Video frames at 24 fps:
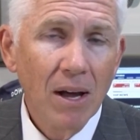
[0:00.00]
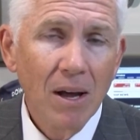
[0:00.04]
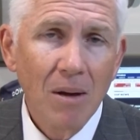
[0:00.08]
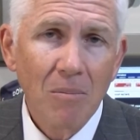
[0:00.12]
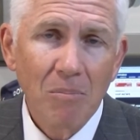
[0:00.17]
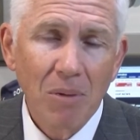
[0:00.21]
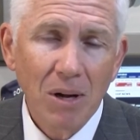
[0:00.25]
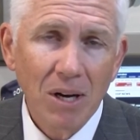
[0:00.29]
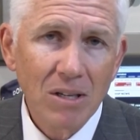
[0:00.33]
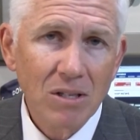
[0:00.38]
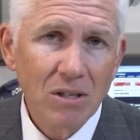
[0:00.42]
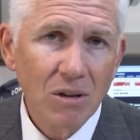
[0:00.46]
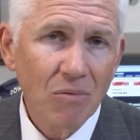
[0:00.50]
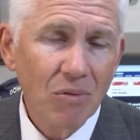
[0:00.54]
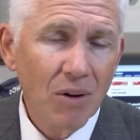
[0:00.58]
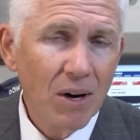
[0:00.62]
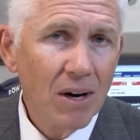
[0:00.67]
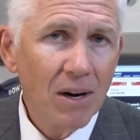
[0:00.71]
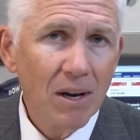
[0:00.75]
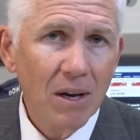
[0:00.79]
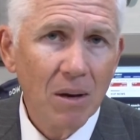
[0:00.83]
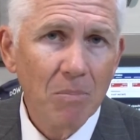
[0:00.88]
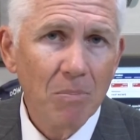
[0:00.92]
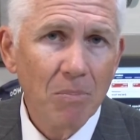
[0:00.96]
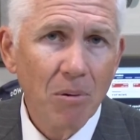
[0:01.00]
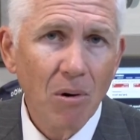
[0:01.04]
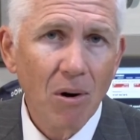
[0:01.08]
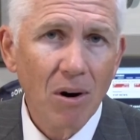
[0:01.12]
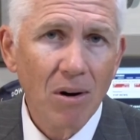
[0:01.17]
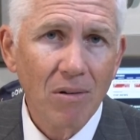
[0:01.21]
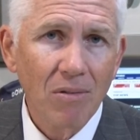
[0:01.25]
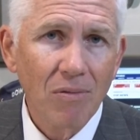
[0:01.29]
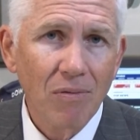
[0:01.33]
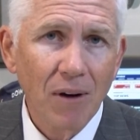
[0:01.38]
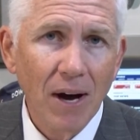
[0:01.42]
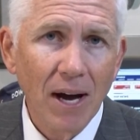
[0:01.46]
But it's a very
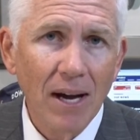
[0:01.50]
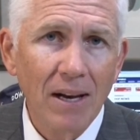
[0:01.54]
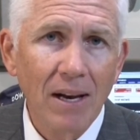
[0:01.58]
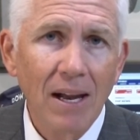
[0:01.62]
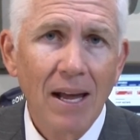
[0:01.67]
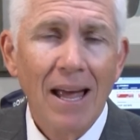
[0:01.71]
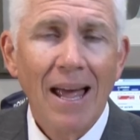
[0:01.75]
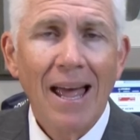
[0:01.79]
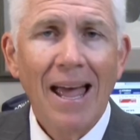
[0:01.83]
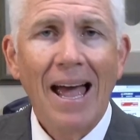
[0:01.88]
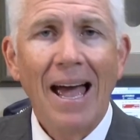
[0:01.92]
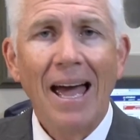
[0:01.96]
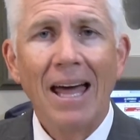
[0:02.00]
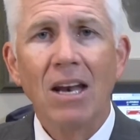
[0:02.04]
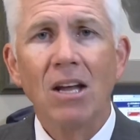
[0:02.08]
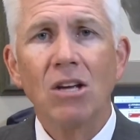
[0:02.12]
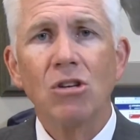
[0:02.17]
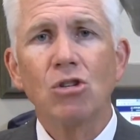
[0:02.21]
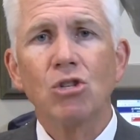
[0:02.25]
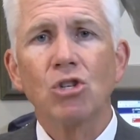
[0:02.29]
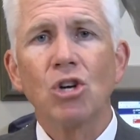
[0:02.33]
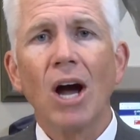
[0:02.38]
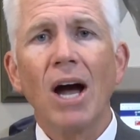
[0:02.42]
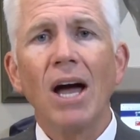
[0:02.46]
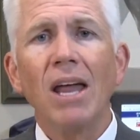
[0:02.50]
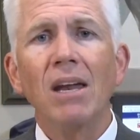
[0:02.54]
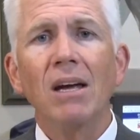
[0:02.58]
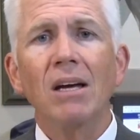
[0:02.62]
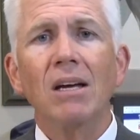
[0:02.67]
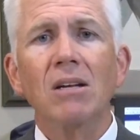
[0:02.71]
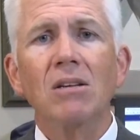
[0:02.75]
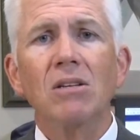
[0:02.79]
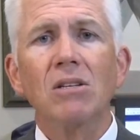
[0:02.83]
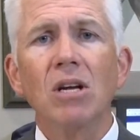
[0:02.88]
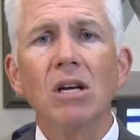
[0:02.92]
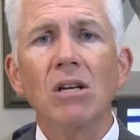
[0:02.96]
important fight. And as China
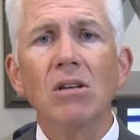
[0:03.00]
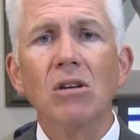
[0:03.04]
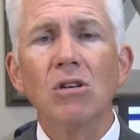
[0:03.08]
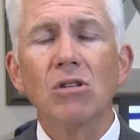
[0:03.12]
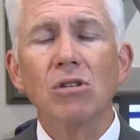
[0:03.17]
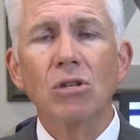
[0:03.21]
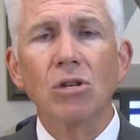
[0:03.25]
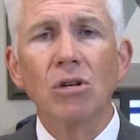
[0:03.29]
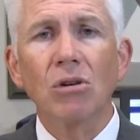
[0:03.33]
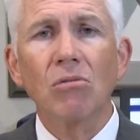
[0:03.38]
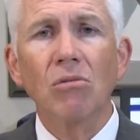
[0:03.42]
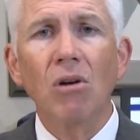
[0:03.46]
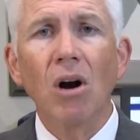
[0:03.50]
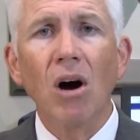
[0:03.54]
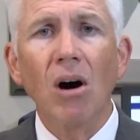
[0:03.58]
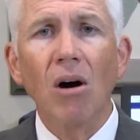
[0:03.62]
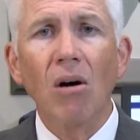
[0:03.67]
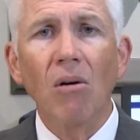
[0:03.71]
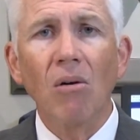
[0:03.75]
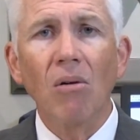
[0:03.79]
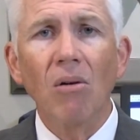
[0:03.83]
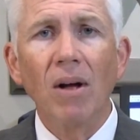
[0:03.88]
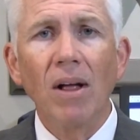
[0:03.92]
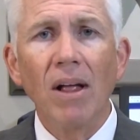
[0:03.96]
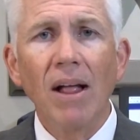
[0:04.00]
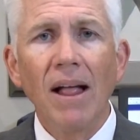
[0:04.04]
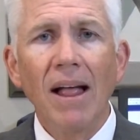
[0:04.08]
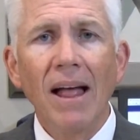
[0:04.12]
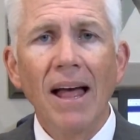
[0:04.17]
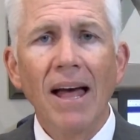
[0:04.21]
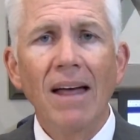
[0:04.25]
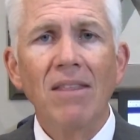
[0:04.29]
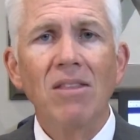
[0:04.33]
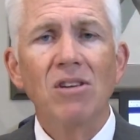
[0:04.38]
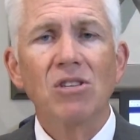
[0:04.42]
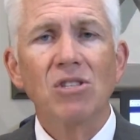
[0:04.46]
continues to grow
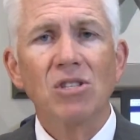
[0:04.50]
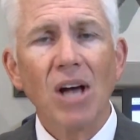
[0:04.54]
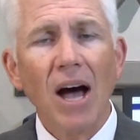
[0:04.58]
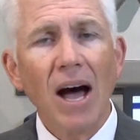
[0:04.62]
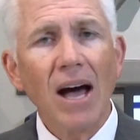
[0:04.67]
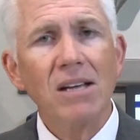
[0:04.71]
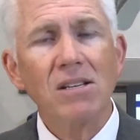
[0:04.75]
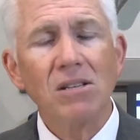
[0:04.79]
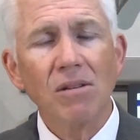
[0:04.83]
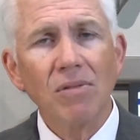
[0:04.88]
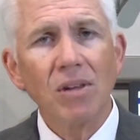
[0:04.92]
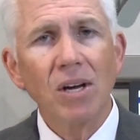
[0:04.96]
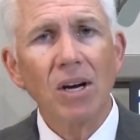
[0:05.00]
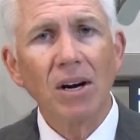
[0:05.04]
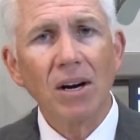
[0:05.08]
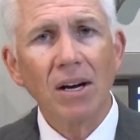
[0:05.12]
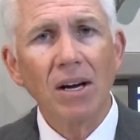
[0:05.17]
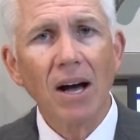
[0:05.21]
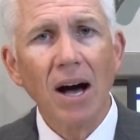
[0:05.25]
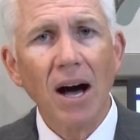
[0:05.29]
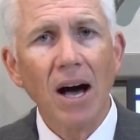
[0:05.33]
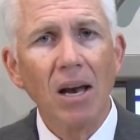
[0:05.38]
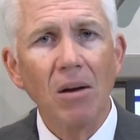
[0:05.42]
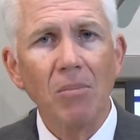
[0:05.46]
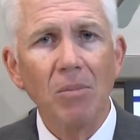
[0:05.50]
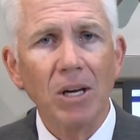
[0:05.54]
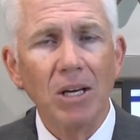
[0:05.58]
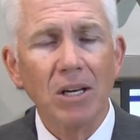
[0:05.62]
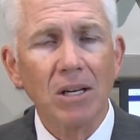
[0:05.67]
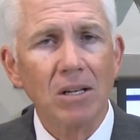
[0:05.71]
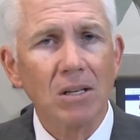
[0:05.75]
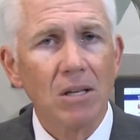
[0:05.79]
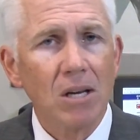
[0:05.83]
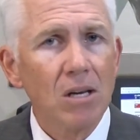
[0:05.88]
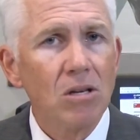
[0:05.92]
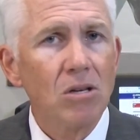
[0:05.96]
and the size of their economy
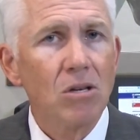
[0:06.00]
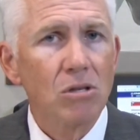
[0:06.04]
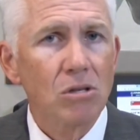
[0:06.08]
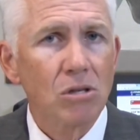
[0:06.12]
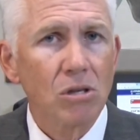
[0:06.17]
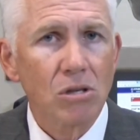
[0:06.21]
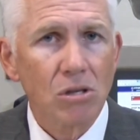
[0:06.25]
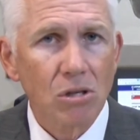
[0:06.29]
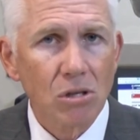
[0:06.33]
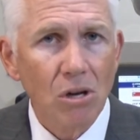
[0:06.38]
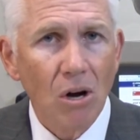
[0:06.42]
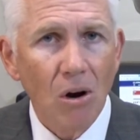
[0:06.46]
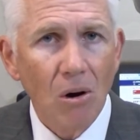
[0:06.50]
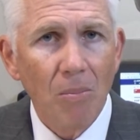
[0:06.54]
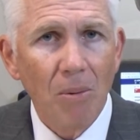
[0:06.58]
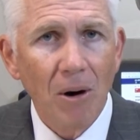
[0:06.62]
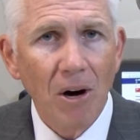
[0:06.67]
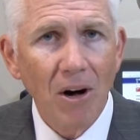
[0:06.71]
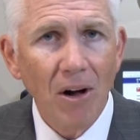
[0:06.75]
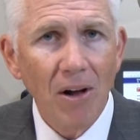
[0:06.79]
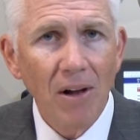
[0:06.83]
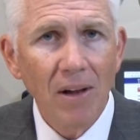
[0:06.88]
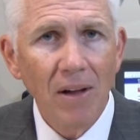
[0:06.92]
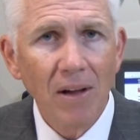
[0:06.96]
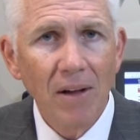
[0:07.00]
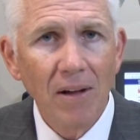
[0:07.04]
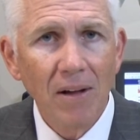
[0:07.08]
continues to snowball,